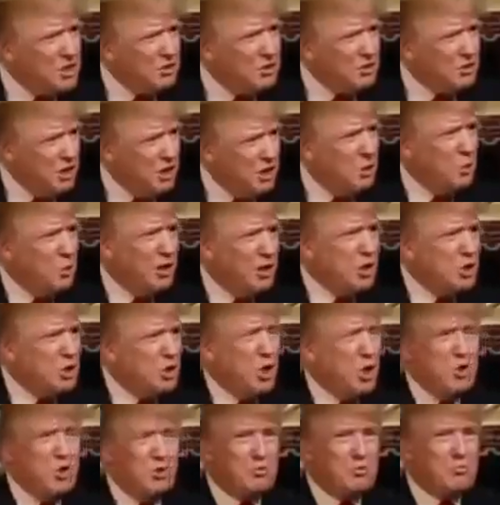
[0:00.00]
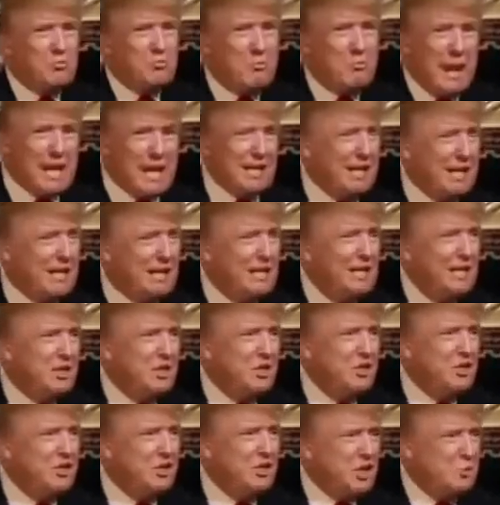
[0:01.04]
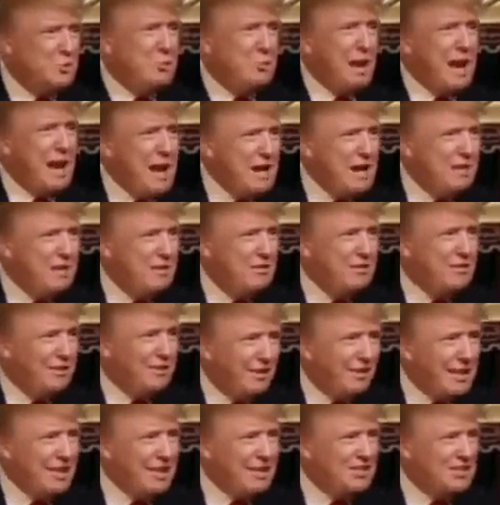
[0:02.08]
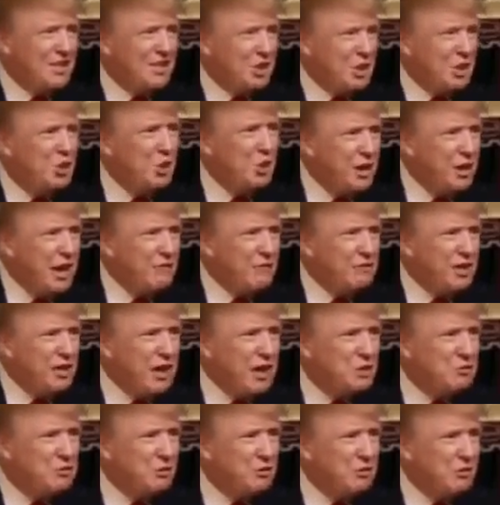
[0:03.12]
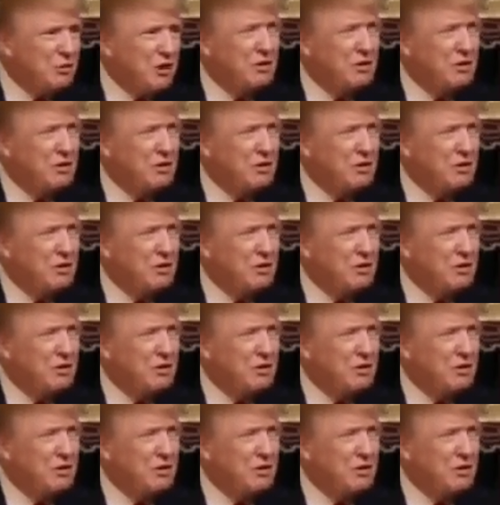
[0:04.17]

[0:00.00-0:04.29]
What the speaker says: to you? You know, where you don't make such bad things that you don't have to ask for